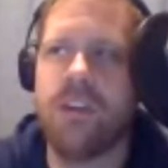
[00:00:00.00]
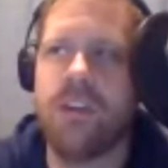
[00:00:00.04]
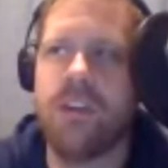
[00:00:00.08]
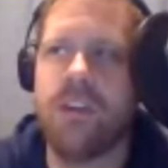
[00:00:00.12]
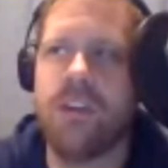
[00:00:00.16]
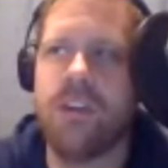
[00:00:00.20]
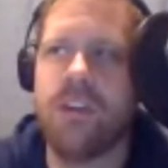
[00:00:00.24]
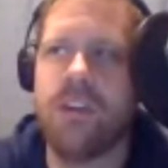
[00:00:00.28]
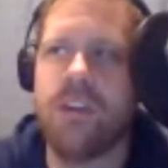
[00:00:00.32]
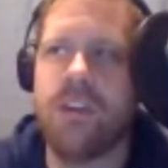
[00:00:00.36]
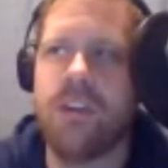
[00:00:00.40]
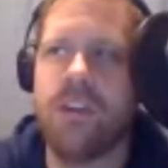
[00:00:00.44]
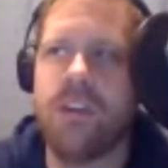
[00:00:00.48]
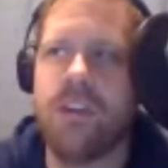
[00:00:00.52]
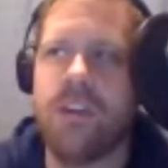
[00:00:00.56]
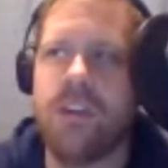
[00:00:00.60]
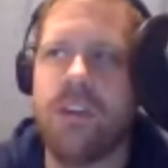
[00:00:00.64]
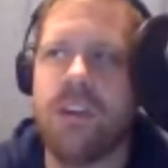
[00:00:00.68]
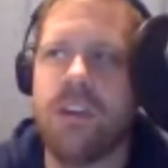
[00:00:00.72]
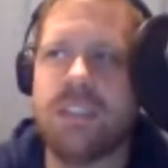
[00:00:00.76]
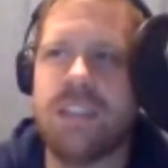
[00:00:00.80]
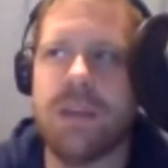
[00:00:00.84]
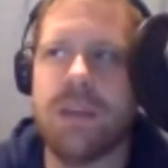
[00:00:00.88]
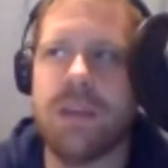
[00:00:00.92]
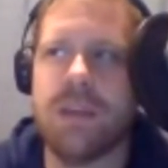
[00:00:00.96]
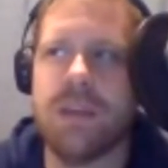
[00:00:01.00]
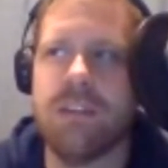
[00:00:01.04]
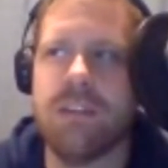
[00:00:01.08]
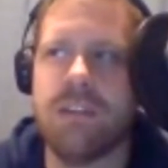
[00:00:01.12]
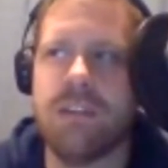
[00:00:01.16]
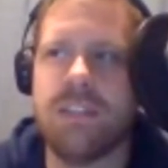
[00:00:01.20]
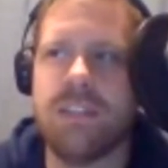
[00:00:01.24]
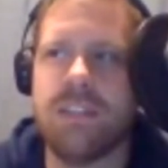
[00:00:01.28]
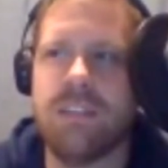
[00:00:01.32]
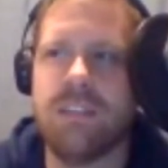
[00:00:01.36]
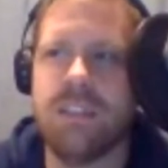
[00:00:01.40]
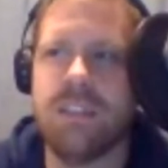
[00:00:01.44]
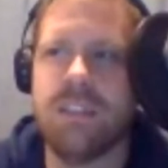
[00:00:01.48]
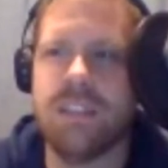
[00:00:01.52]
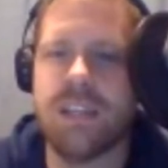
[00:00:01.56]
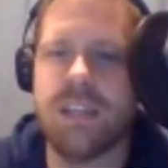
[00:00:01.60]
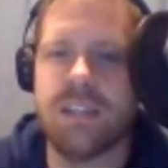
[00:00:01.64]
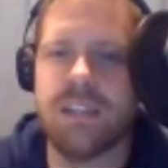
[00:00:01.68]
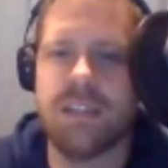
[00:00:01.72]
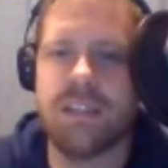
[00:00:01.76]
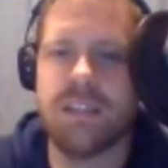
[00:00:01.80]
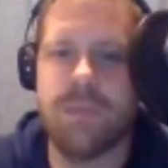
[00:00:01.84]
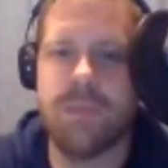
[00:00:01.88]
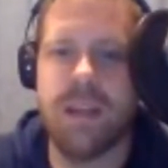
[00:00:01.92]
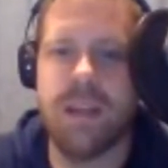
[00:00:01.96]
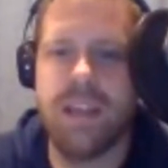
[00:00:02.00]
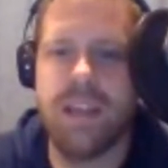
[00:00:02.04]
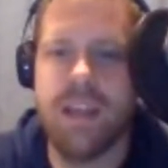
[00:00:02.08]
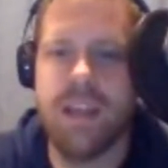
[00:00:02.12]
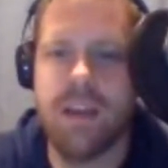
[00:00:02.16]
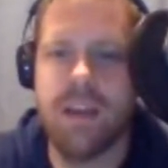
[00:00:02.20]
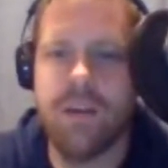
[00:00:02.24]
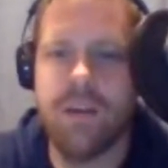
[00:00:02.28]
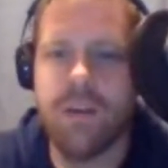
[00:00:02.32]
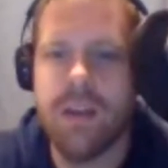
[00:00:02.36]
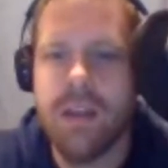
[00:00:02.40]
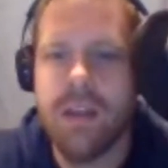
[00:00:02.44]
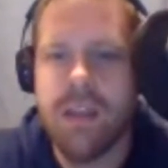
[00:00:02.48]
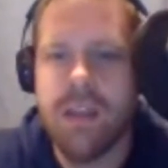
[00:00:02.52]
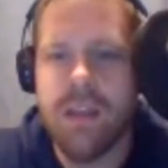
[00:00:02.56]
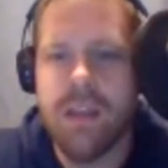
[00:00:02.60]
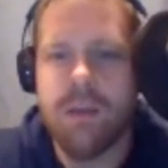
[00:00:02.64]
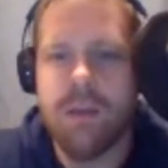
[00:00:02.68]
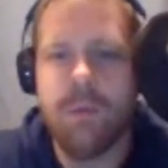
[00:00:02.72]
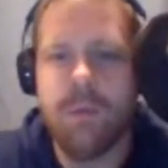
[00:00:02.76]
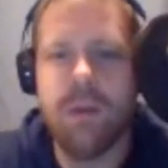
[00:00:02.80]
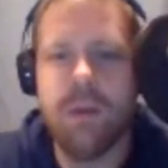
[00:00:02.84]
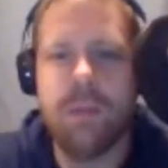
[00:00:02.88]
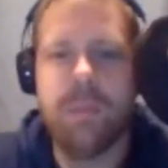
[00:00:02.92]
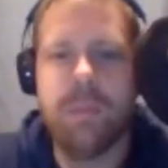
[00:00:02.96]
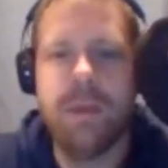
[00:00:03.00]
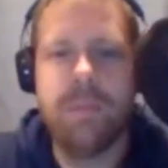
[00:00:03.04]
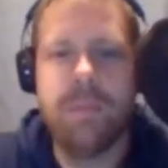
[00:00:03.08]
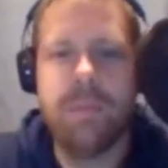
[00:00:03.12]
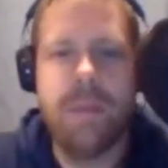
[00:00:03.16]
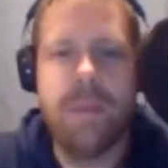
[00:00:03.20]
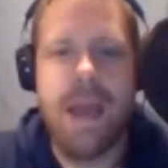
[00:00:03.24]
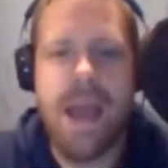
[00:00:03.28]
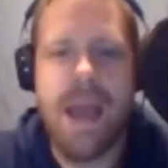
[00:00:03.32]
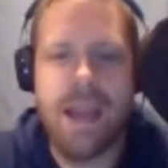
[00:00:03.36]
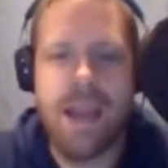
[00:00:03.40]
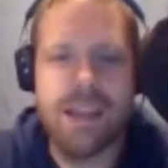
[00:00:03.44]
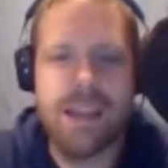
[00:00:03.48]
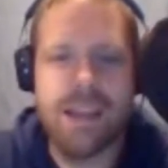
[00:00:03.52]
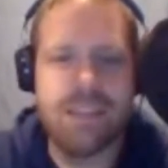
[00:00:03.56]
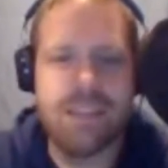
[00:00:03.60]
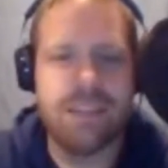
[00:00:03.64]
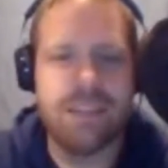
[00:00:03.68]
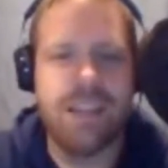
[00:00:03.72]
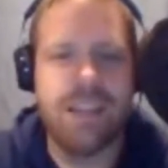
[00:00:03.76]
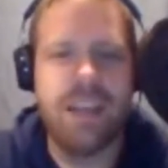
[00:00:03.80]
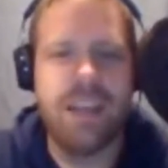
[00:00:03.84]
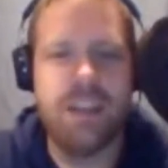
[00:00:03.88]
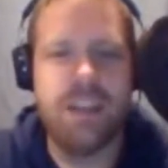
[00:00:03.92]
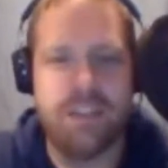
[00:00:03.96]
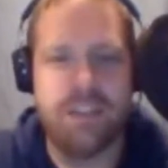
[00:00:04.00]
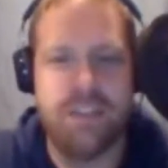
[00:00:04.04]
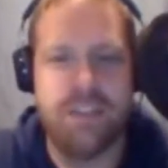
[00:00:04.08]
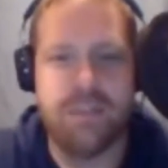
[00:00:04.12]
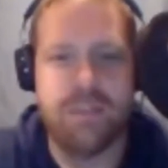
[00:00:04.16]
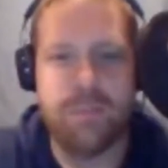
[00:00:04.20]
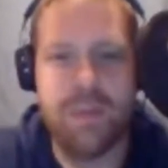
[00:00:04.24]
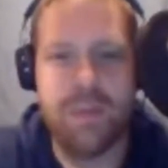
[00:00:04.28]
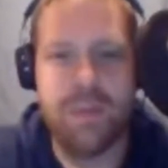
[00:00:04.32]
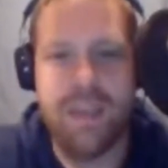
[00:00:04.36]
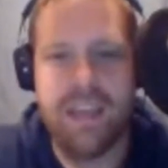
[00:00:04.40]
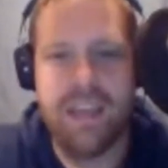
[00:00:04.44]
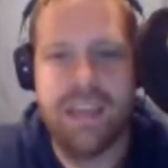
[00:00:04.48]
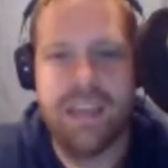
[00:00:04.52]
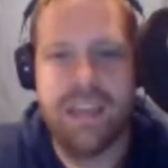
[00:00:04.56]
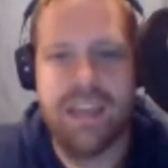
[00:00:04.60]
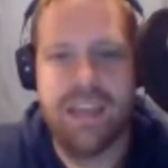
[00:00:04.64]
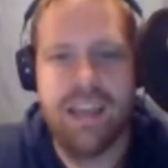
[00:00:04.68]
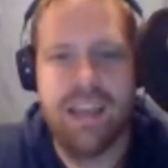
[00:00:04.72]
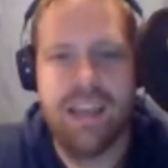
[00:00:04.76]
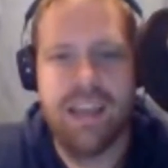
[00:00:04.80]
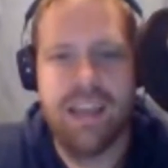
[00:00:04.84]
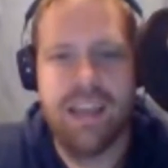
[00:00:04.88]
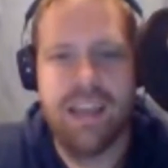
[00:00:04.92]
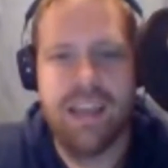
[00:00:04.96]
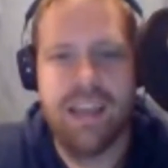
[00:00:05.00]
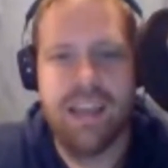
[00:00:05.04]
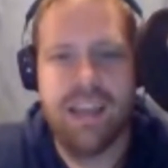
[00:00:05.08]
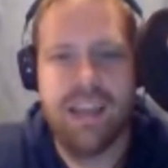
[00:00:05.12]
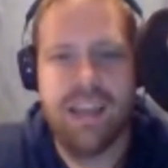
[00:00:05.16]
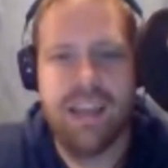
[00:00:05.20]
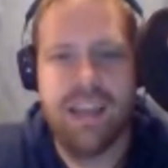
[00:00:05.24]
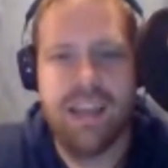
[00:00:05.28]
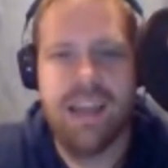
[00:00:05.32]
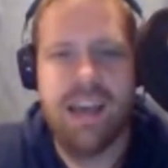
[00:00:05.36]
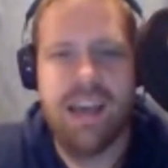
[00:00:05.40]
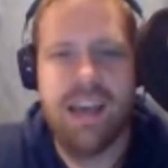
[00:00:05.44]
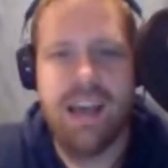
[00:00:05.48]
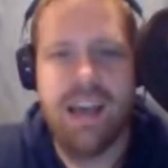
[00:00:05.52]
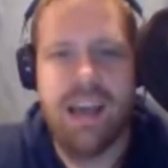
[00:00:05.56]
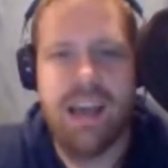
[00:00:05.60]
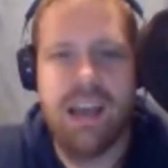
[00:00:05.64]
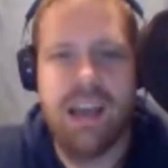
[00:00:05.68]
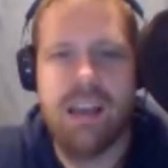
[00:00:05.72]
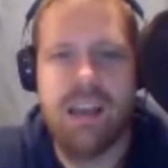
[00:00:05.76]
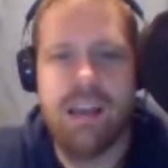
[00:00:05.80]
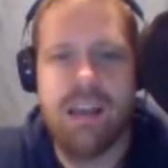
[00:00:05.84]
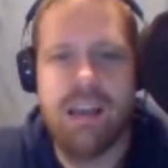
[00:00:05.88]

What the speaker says: who you can sometimes hear on SiriusXM Radio, will be back later in the week. At least.